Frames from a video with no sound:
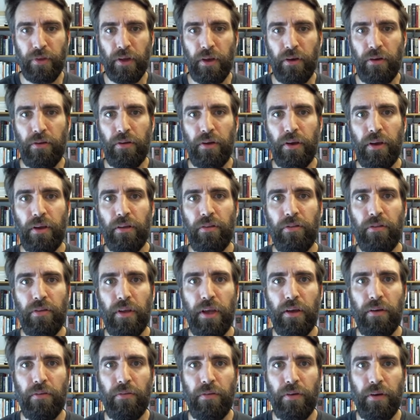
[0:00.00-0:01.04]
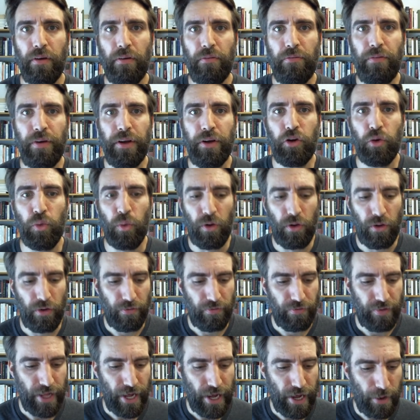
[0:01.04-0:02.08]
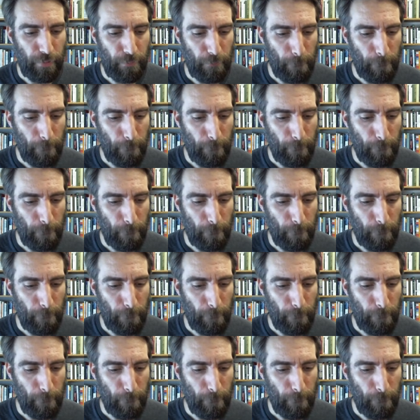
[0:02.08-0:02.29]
You can see a, a visual of that.